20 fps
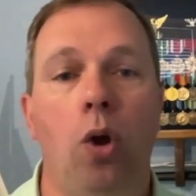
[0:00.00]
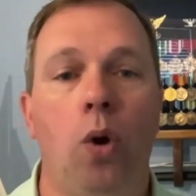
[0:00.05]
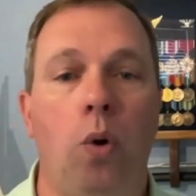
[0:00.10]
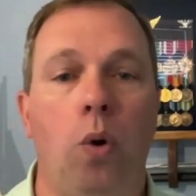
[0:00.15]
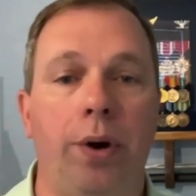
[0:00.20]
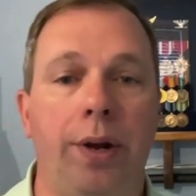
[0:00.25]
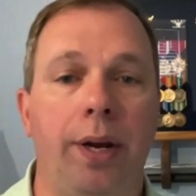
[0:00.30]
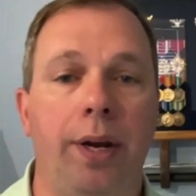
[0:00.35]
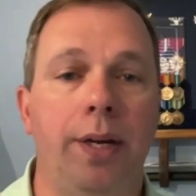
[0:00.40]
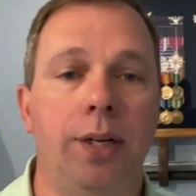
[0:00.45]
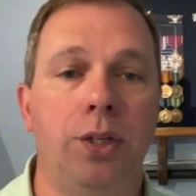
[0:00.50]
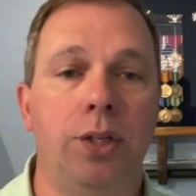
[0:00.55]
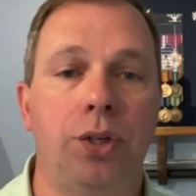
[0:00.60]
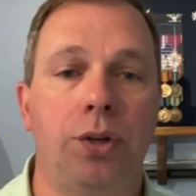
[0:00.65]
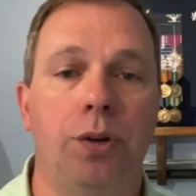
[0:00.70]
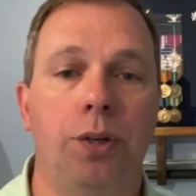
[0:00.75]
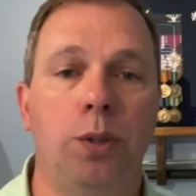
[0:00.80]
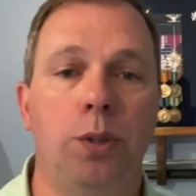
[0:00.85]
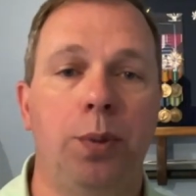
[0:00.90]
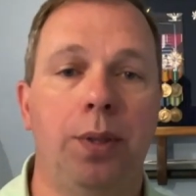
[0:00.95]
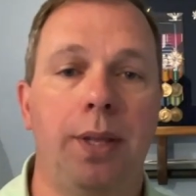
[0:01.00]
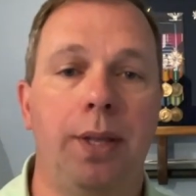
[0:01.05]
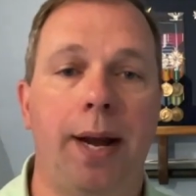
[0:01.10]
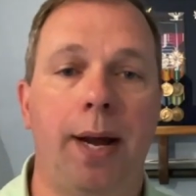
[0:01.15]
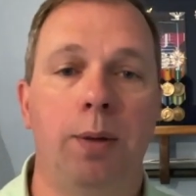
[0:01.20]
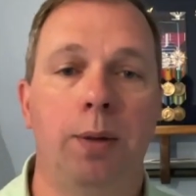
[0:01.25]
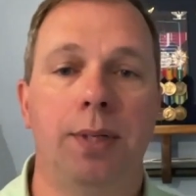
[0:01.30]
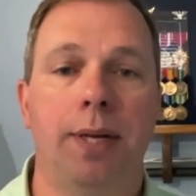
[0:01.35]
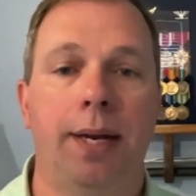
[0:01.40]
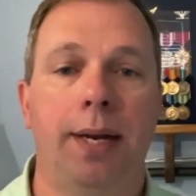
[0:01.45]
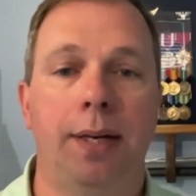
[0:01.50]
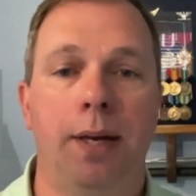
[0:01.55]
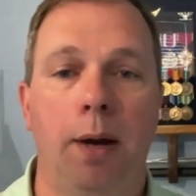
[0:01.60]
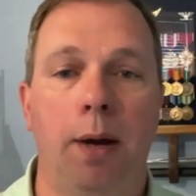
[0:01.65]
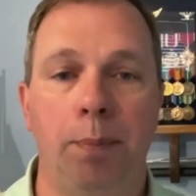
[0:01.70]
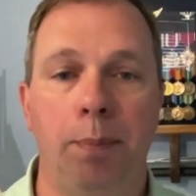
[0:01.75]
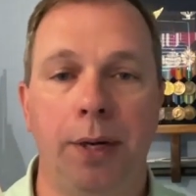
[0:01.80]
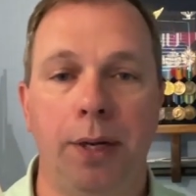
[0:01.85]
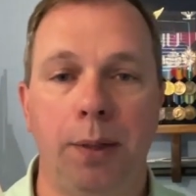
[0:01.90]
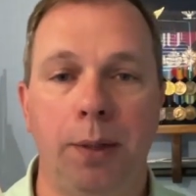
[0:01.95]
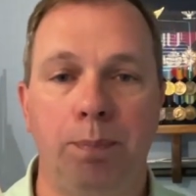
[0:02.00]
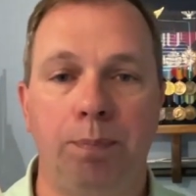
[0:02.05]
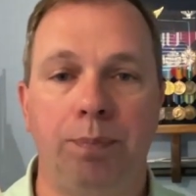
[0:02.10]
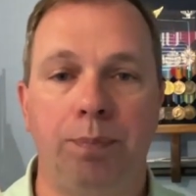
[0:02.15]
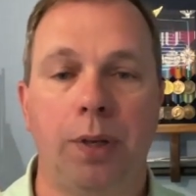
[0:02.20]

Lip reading: or get insurance with an outside company.